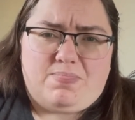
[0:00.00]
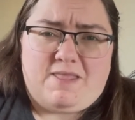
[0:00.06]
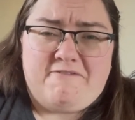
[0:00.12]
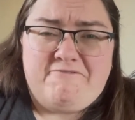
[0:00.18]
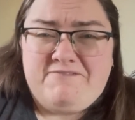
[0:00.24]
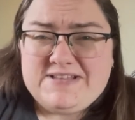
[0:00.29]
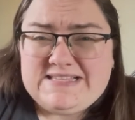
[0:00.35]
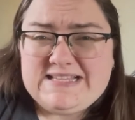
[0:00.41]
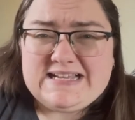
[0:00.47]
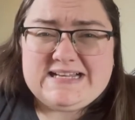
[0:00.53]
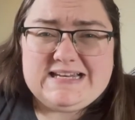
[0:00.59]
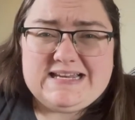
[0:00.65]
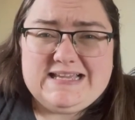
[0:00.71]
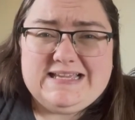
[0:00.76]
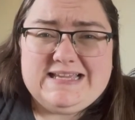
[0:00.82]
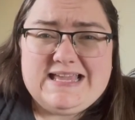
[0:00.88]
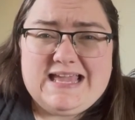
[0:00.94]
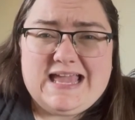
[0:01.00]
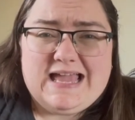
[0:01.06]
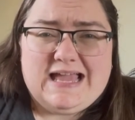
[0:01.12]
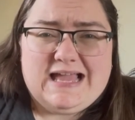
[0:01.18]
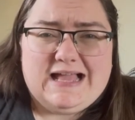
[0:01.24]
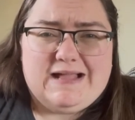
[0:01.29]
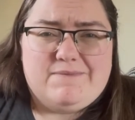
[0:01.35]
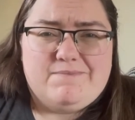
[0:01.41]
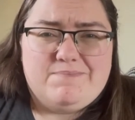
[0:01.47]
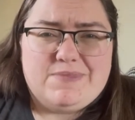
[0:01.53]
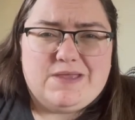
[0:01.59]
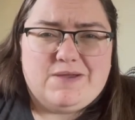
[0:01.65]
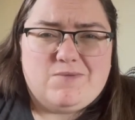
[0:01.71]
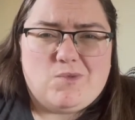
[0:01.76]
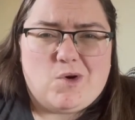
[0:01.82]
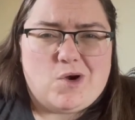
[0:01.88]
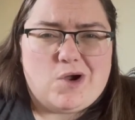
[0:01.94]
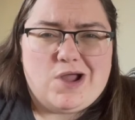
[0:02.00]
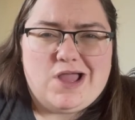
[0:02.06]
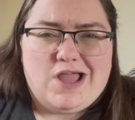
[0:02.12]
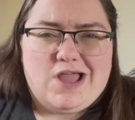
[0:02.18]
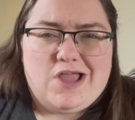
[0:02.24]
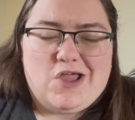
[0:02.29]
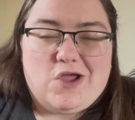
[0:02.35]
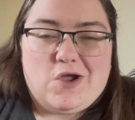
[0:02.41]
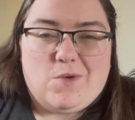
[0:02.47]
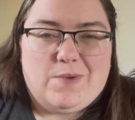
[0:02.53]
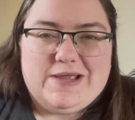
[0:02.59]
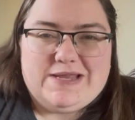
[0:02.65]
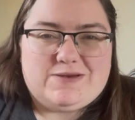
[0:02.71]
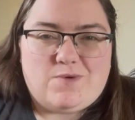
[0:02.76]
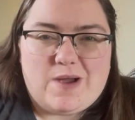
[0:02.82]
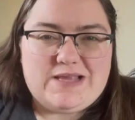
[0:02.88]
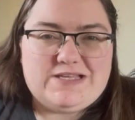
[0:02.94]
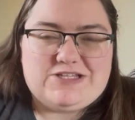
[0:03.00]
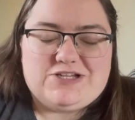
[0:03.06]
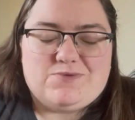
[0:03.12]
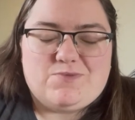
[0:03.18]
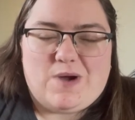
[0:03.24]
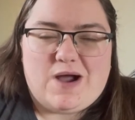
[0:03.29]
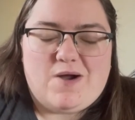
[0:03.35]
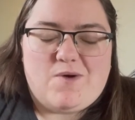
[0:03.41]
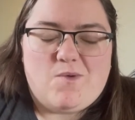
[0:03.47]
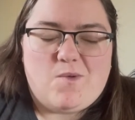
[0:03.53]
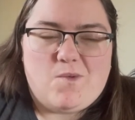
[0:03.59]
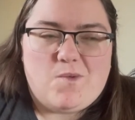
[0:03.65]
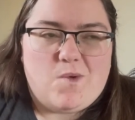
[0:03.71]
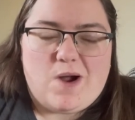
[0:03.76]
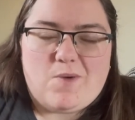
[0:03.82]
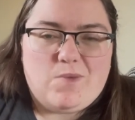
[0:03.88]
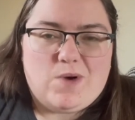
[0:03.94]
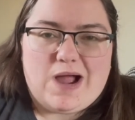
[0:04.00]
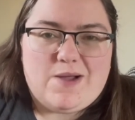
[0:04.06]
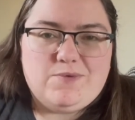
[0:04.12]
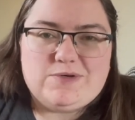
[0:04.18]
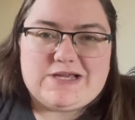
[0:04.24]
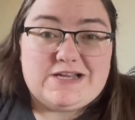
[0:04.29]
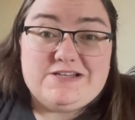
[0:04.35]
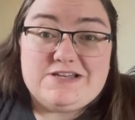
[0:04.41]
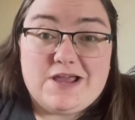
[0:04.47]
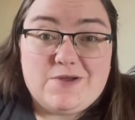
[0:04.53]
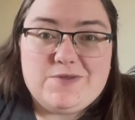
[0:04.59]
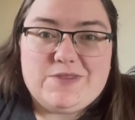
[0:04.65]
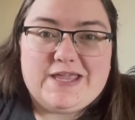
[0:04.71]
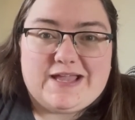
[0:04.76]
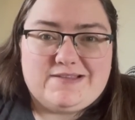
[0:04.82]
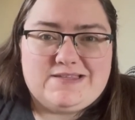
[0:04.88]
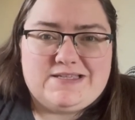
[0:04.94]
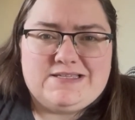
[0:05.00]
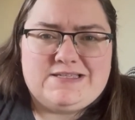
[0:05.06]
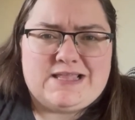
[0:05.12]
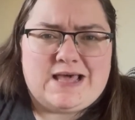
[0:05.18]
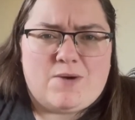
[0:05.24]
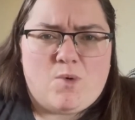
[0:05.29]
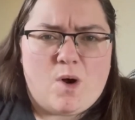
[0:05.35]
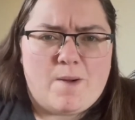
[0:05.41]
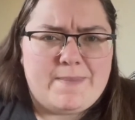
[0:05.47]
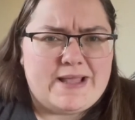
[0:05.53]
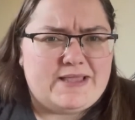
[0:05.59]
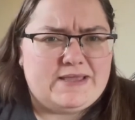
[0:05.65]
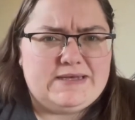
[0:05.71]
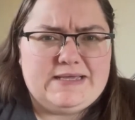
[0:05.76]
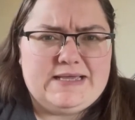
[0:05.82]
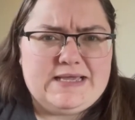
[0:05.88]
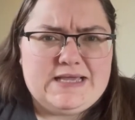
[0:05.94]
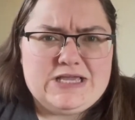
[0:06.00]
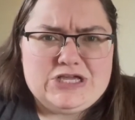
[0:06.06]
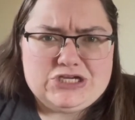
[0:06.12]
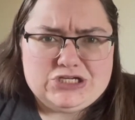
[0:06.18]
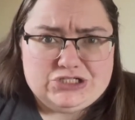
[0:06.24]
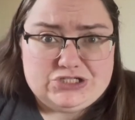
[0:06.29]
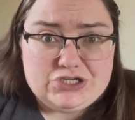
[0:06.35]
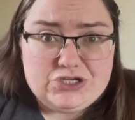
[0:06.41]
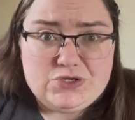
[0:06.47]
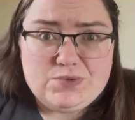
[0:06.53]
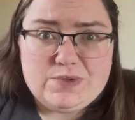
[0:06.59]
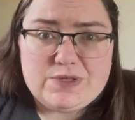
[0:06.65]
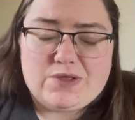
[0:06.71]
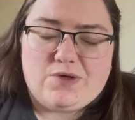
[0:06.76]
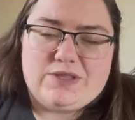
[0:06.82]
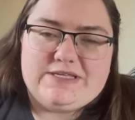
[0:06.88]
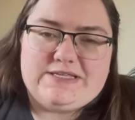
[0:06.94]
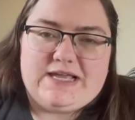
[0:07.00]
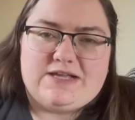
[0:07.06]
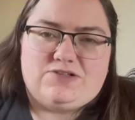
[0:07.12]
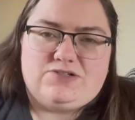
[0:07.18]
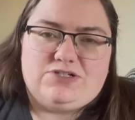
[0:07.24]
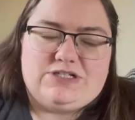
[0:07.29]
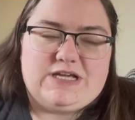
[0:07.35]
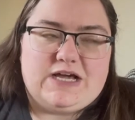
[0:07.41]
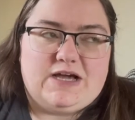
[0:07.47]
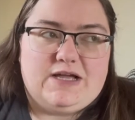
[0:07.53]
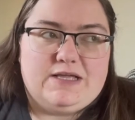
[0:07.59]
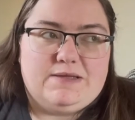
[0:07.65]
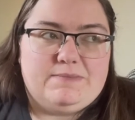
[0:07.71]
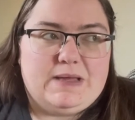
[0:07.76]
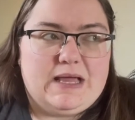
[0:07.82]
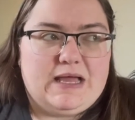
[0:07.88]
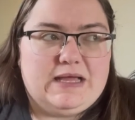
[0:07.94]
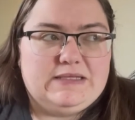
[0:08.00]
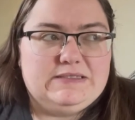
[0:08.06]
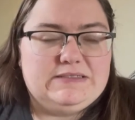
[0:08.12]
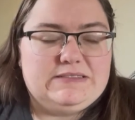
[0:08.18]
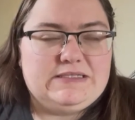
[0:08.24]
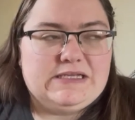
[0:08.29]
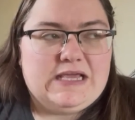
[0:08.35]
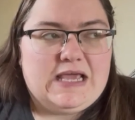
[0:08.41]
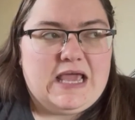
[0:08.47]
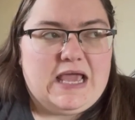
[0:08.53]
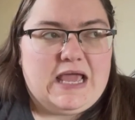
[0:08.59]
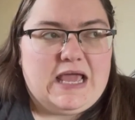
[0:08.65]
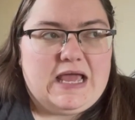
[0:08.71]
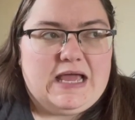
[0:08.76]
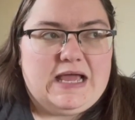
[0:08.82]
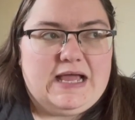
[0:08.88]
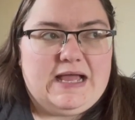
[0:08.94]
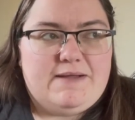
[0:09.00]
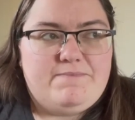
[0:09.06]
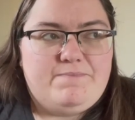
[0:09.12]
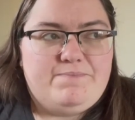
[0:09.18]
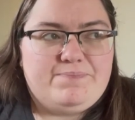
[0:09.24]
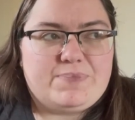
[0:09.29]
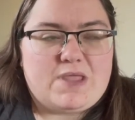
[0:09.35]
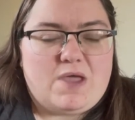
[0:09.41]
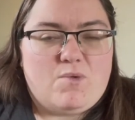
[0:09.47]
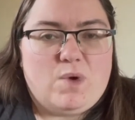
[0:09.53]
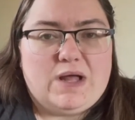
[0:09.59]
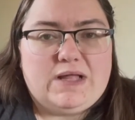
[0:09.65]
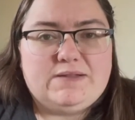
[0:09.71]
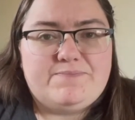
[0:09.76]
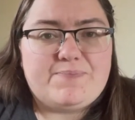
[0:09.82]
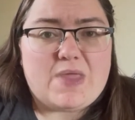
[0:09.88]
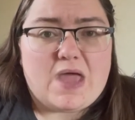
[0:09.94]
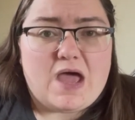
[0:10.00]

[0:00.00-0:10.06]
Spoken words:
physically. What a weird question. Why would I know the answer to that? What am I going to do with all this extra time? And well,